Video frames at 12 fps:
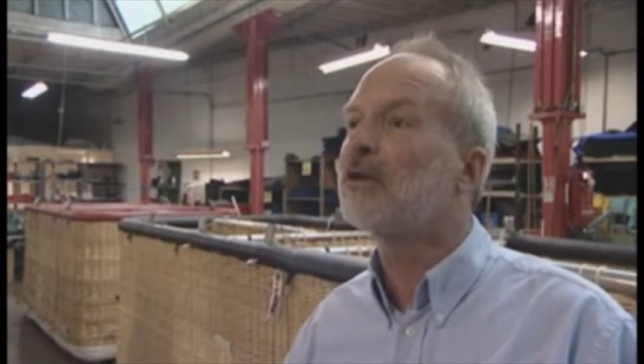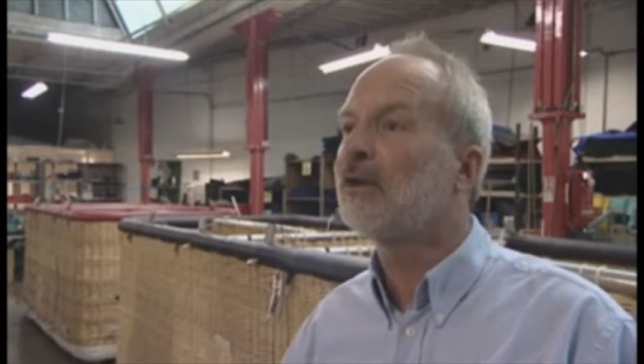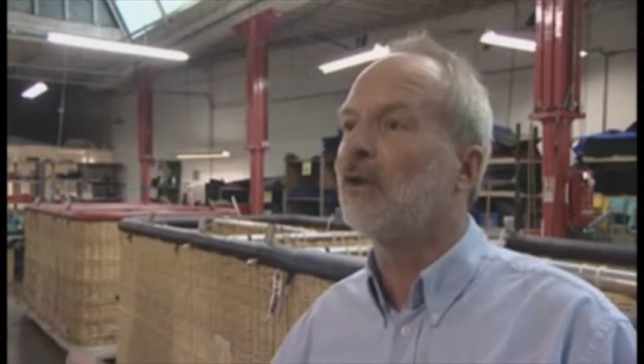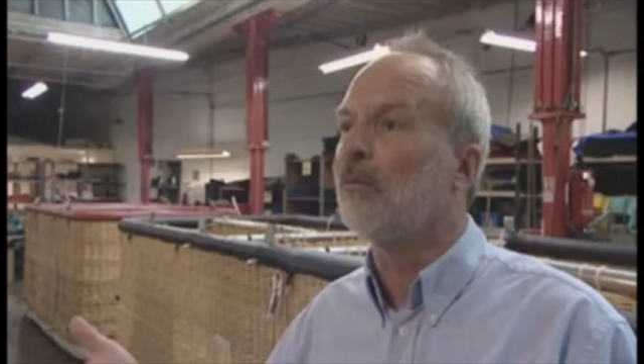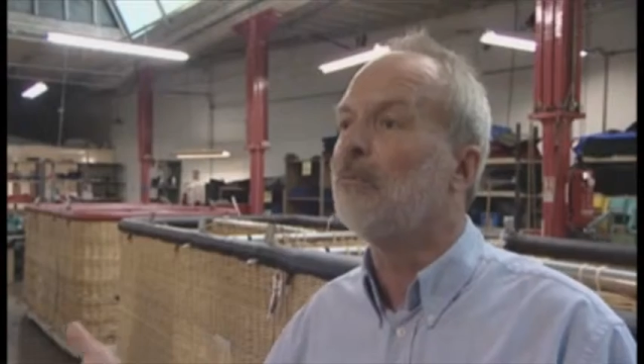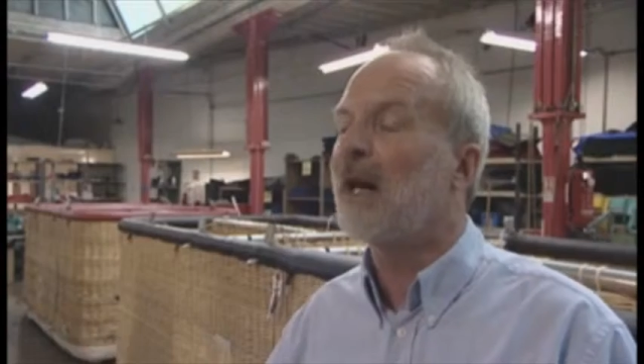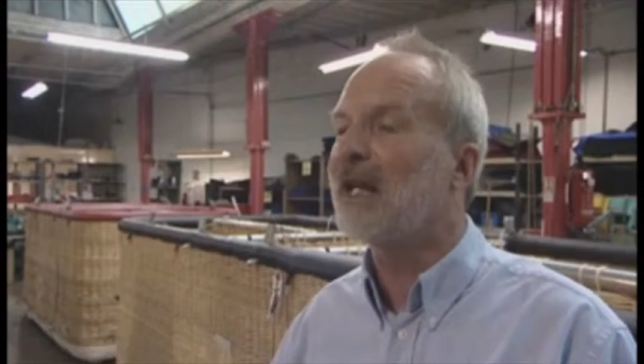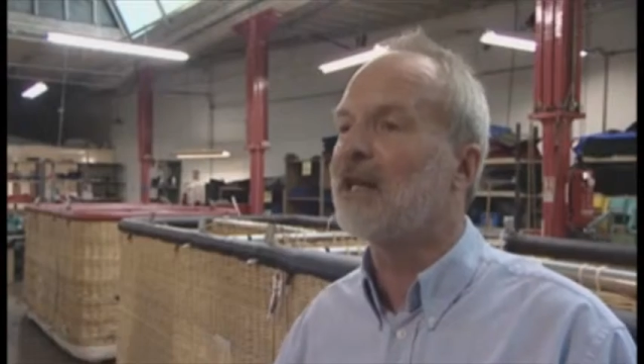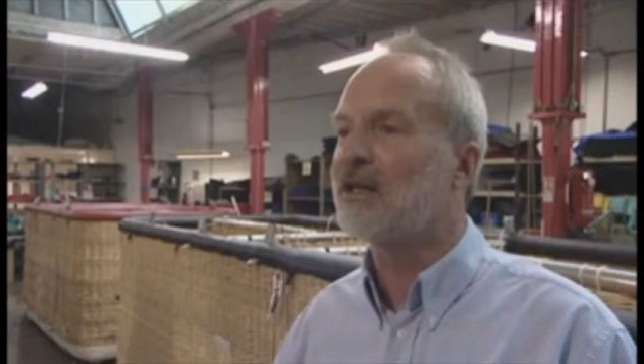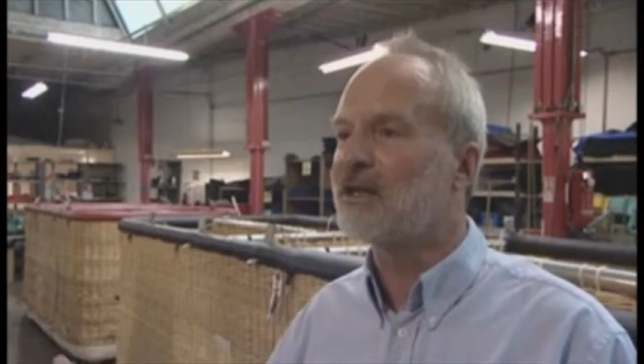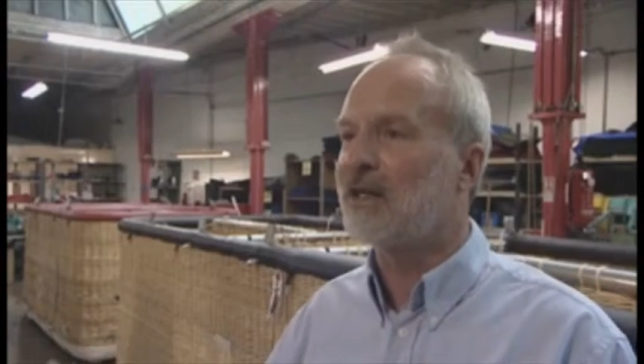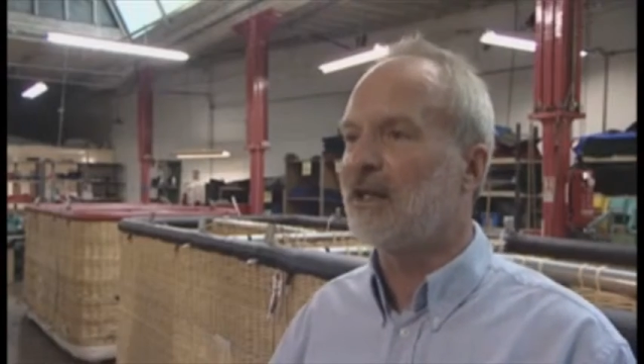your
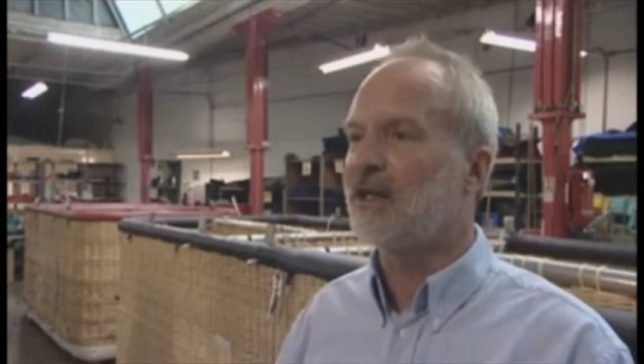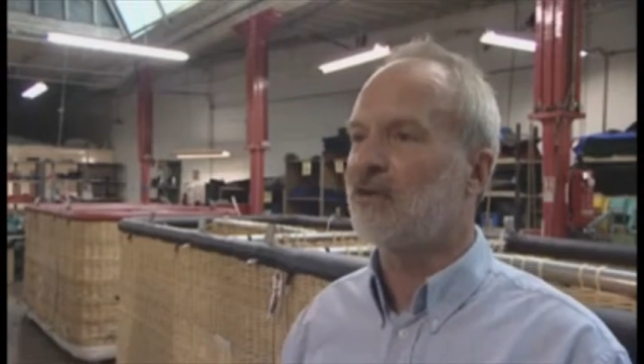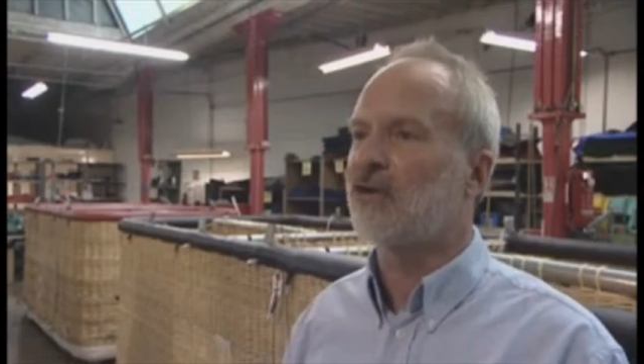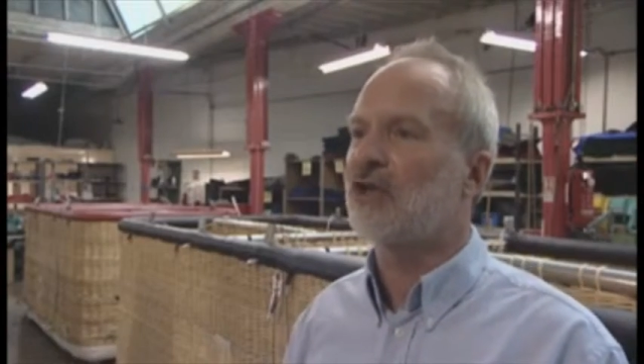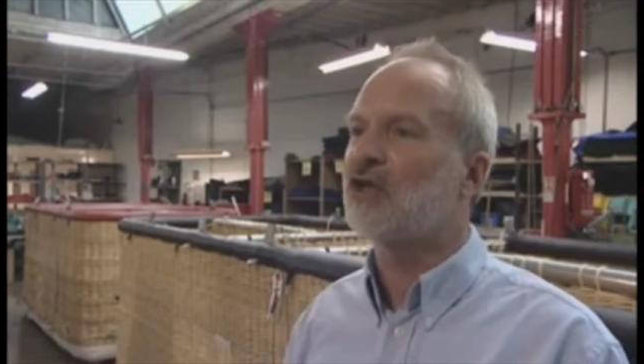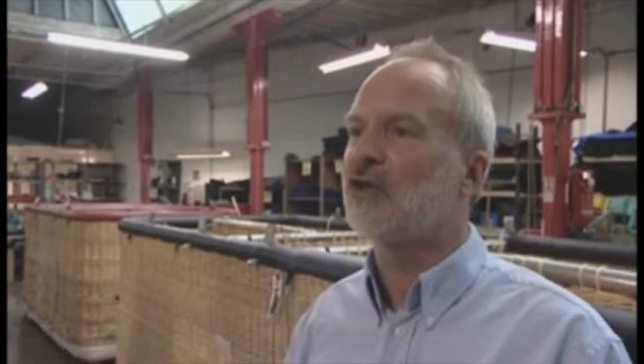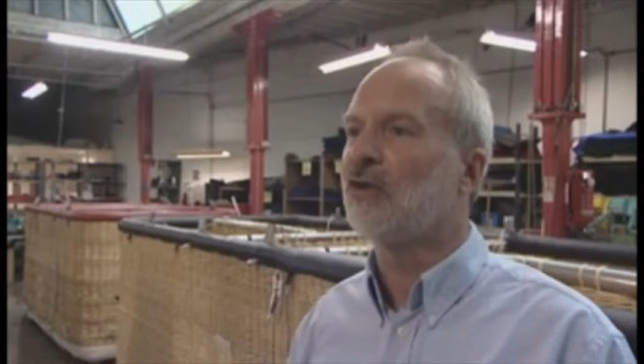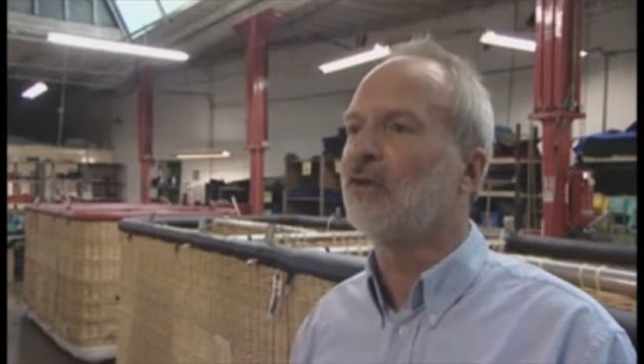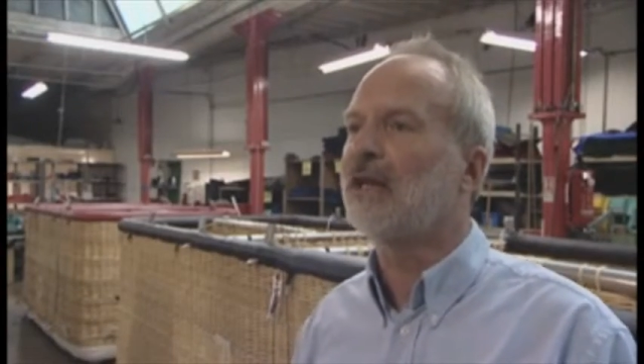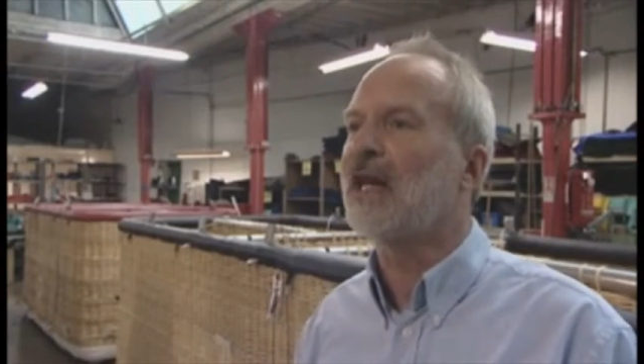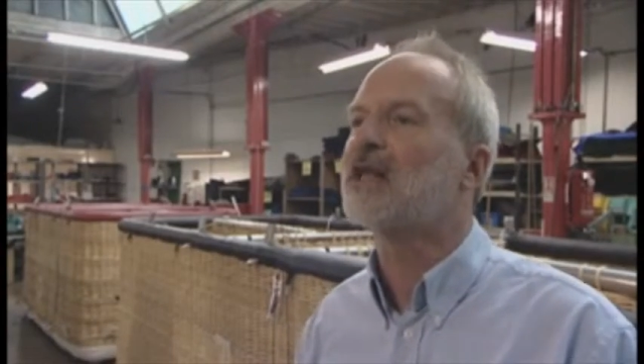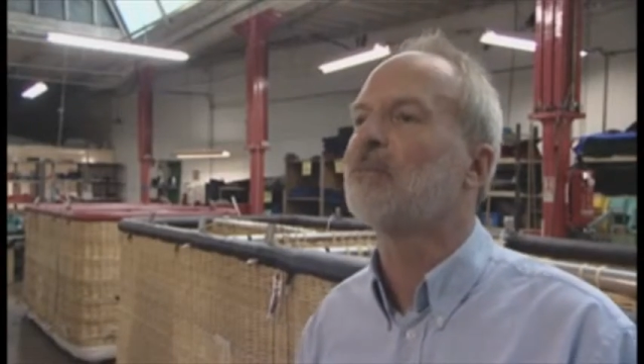ballast in a traditional
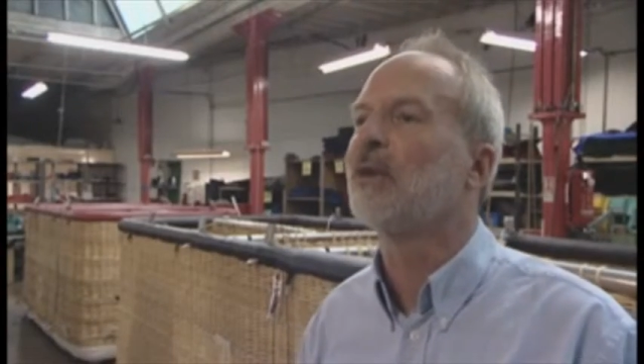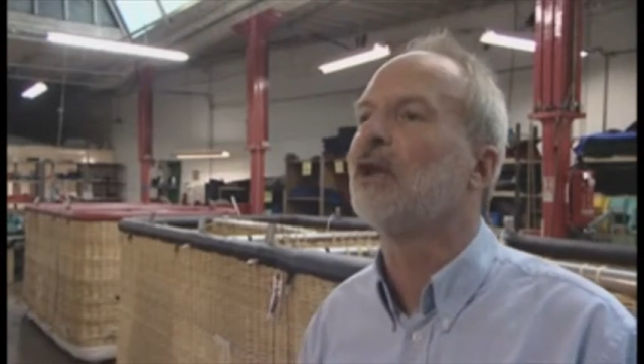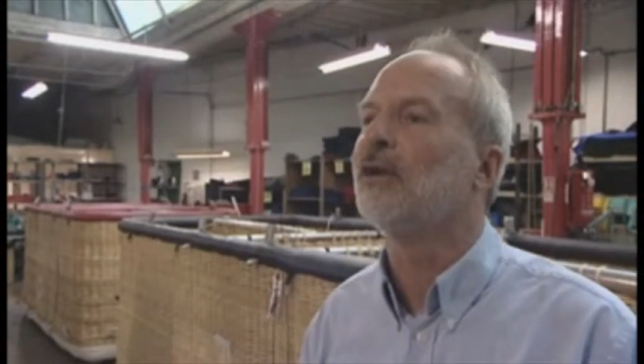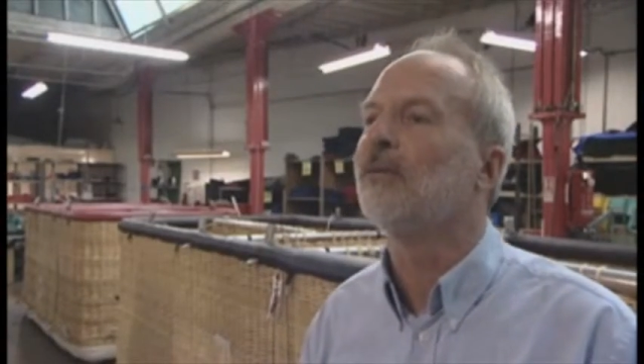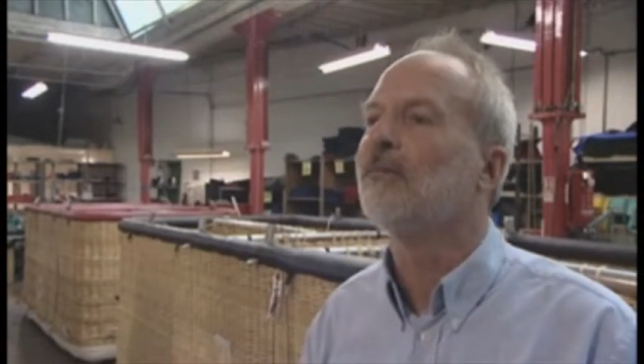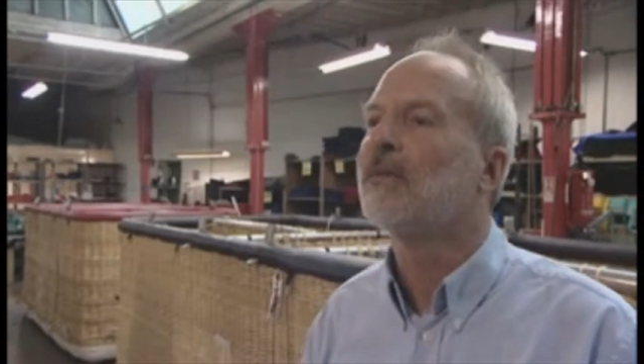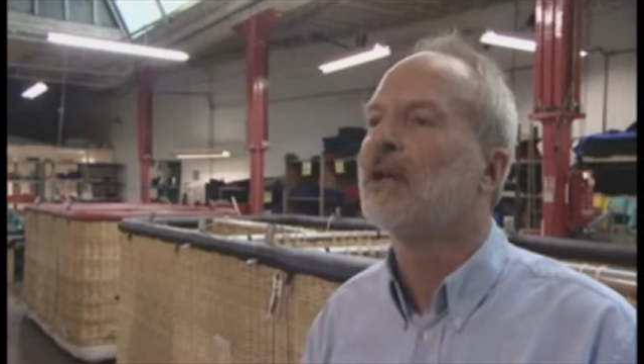gas balloon.